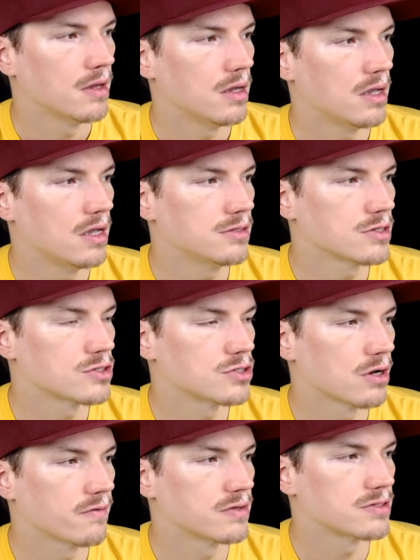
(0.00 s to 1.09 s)
a
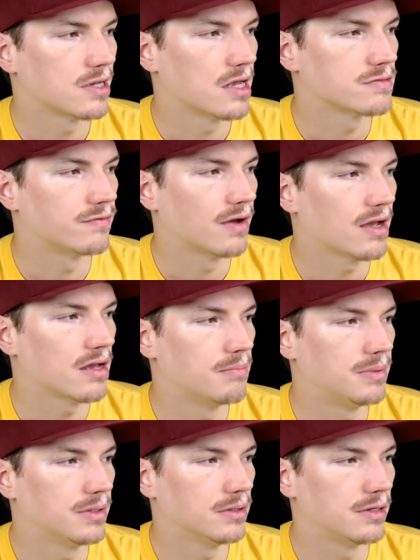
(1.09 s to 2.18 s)
service that has
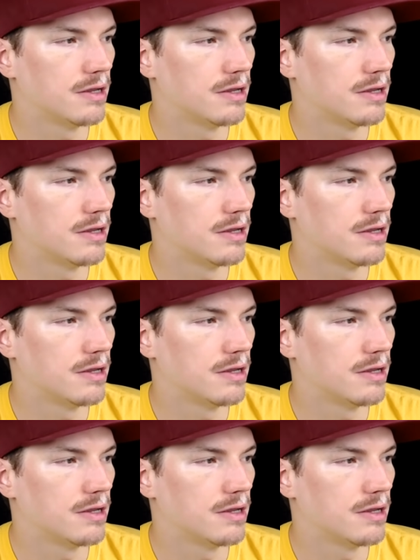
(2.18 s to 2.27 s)
viability,